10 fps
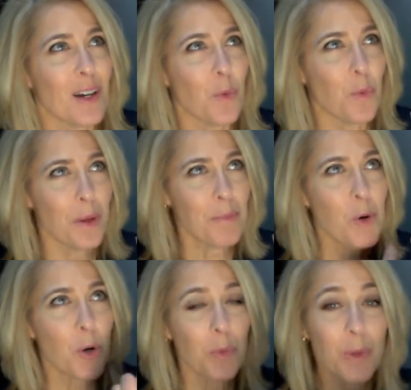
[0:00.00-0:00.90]
one
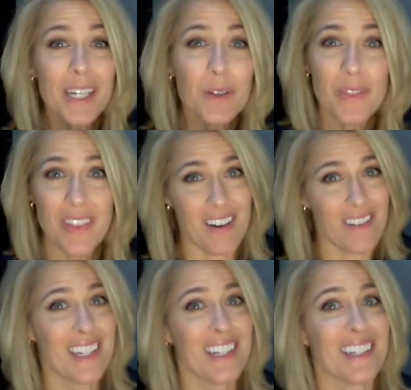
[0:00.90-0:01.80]
more week without
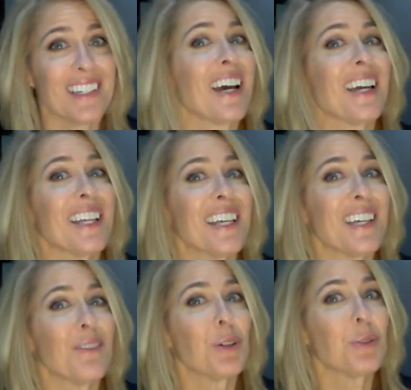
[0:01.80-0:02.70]
hitting
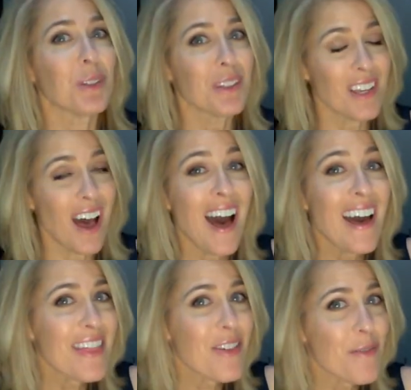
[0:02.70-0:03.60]
90, we will
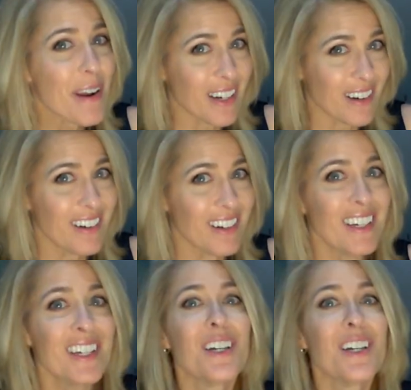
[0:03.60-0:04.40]
tie the record